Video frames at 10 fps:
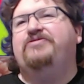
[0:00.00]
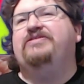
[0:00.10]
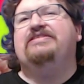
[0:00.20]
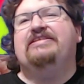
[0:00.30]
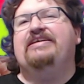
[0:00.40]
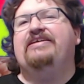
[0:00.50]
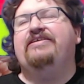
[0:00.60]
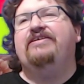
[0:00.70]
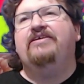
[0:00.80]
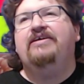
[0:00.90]
tokens in that
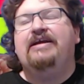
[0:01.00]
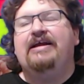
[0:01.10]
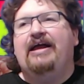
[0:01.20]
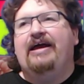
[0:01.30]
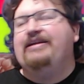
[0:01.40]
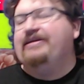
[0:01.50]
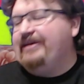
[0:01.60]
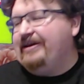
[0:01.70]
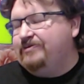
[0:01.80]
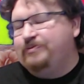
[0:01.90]
either. And
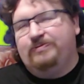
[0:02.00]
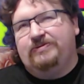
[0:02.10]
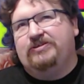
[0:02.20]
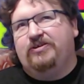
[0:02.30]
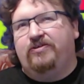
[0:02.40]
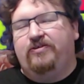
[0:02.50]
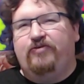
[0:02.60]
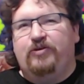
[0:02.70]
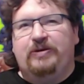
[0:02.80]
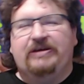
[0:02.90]
like, yeah, it's all
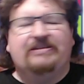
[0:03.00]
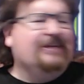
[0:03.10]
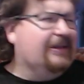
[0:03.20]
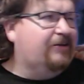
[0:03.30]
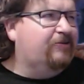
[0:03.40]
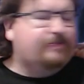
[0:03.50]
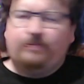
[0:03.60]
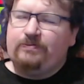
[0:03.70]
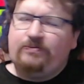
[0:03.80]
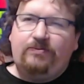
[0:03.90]
over the place. I think
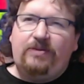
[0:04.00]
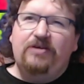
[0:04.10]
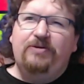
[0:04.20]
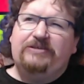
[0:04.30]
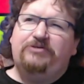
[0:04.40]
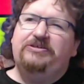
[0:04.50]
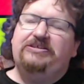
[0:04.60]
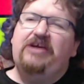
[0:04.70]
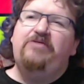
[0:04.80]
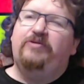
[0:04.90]
the best one I've
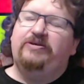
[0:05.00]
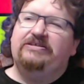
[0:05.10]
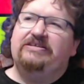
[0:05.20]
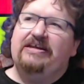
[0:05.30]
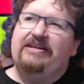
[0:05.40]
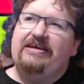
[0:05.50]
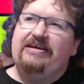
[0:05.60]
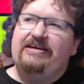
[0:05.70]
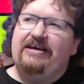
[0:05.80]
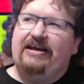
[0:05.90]
seen was
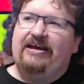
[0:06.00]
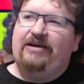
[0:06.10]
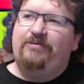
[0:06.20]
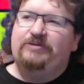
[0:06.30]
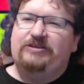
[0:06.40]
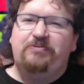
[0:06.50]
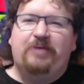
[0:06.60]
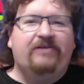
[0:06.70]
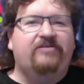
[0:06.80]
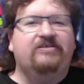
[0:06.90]
the St.
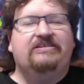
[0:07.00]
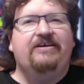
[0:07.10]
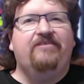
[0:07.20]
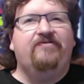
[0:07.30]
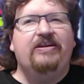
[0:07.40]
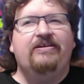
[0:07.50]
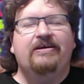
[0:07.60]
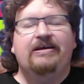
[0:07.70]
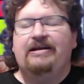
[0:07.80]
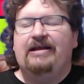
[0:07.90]
Patrick's Day
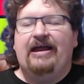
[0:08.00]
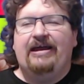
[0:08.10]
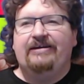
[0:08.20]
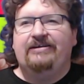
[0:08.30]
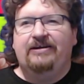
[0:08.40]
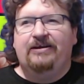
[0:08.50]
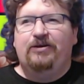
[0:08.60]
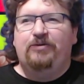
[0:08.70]
event had